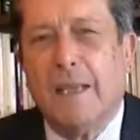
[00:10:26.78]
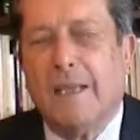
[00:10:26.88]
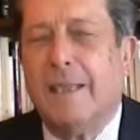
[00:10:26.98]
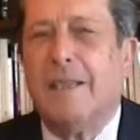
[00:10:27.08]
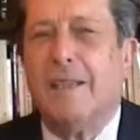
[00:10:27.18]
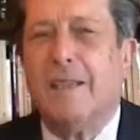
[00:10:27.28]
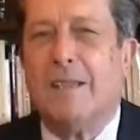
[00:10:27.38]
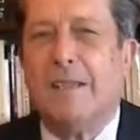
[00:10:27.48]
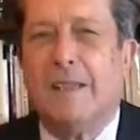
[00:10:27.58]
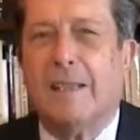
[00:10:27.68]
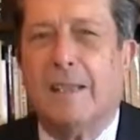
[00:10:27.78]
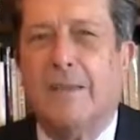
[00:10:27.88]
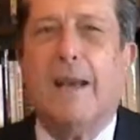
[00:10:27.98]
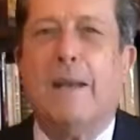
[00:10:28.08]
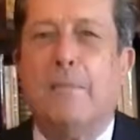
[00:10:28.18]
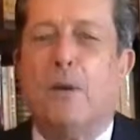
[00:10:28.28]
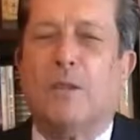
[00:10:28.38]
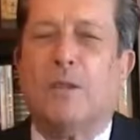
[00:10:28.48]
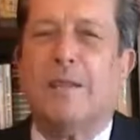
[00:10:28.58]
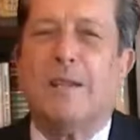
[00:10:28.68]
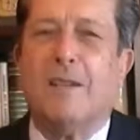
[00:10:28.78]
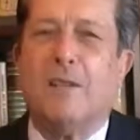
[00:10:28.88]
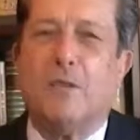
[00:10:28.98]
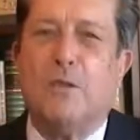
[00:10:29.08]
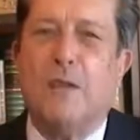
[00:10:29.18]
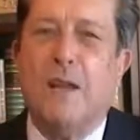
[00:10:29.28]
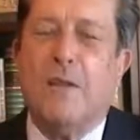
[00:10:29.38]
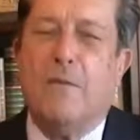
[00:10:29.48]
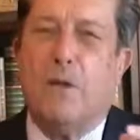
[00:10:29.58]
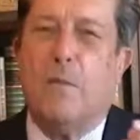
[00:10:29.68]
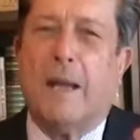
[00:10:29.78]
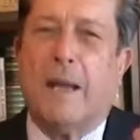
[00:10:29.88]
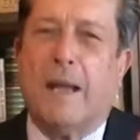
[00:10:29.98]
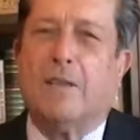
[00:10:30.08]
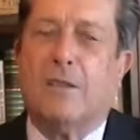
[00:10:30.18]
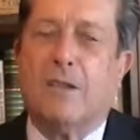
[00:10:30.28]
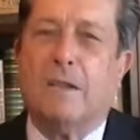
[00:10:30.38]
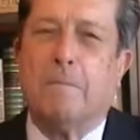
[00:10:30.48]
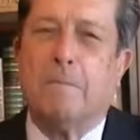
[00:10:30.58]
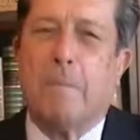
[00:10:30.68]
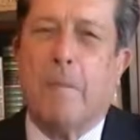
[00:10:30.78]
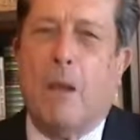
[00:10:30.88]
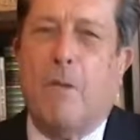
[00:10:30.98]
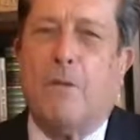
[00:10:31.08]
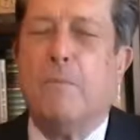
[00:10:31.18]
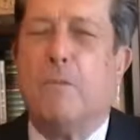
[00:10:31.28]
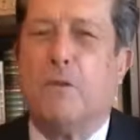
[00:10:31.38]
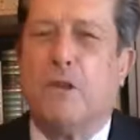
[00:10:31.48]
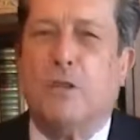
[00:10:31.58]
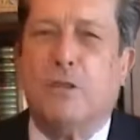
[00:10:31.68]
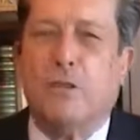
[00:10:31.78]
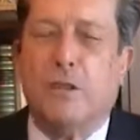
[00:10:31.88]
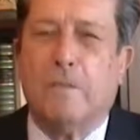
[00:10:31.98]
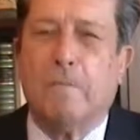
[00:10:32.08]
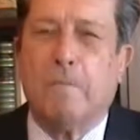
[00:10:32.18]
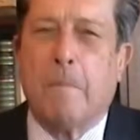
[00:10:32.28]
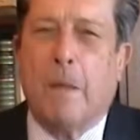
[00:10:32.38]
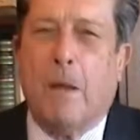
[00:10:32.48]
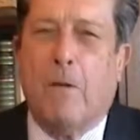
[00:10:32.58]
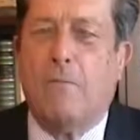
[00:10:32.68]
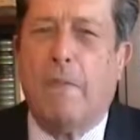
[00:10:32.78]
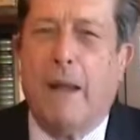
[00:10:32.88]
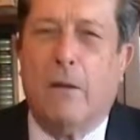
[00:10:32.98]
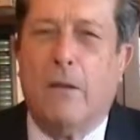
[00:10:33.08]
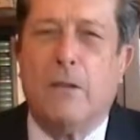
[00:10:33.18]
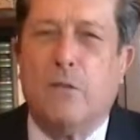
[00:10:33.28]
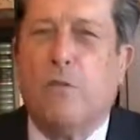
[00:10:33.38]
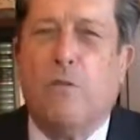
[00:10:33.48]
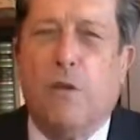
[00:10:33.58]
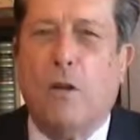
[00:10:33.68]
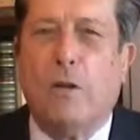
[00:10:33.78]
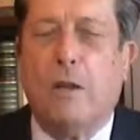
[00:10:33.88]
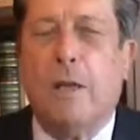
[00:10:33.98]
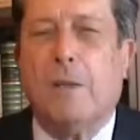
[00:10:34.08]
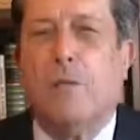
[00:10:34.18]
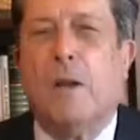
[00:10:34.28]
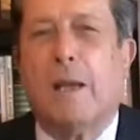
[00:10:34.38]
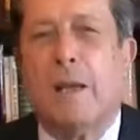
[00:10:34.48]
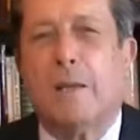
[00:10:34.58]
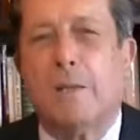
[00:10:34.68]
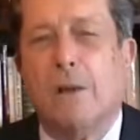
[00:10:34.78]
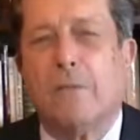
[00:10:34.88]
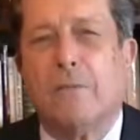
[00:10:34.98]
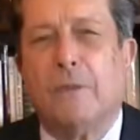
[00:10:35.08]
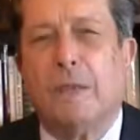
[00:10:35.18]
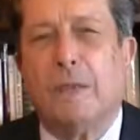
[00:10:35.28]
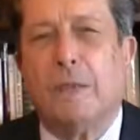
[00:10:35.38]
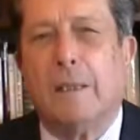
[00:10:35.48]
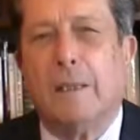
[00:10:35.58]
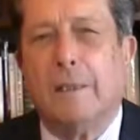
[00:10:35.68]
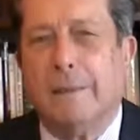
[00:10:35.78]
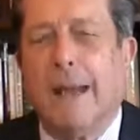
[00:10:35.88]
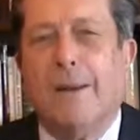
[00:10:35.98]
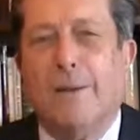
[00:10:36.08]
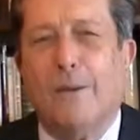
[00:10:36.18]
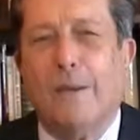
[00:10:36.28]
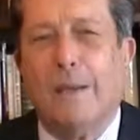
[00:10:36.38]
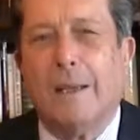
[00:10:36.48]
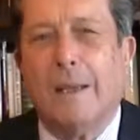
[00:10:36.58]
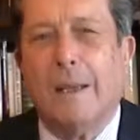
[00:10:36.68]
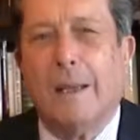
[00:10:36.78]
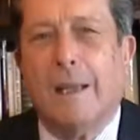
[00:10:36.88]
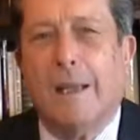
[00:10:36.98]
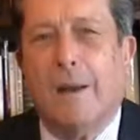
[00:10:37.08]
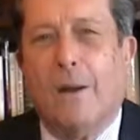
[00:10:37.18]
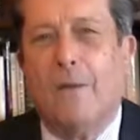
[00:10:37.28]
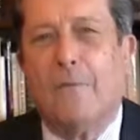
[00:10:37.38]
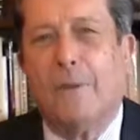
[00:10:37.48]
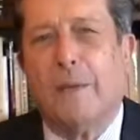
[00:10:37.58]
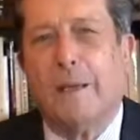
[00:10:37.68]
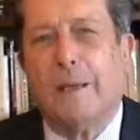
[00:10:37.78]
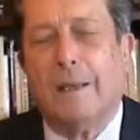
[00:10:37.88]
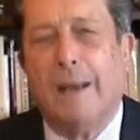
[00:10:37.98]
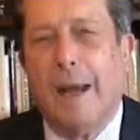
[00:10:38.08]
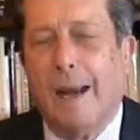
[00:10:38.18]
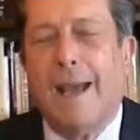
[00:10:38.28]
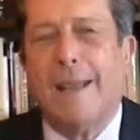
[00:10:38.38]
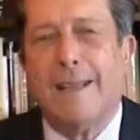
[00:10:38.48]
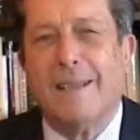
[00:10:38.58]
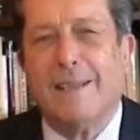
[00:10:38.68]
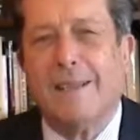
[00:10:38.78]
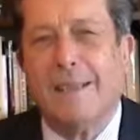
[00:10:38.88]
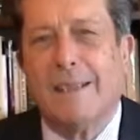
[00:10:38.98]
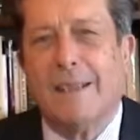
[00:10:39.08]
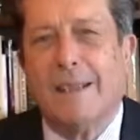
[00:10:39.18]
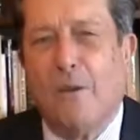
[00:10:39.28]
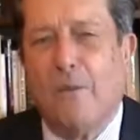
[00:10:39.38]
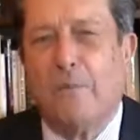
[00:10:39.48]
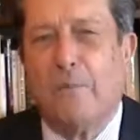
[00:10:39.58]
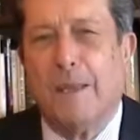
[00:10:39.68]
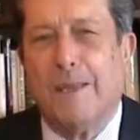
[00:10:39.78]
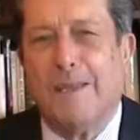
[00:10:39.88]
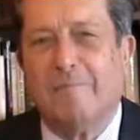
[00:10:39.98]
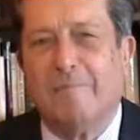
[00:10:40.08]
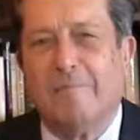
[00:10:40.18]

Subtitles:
This is the very important transition from a culture of imposition, of violence, of war, to a culture of dialogue, of alliance, of peace.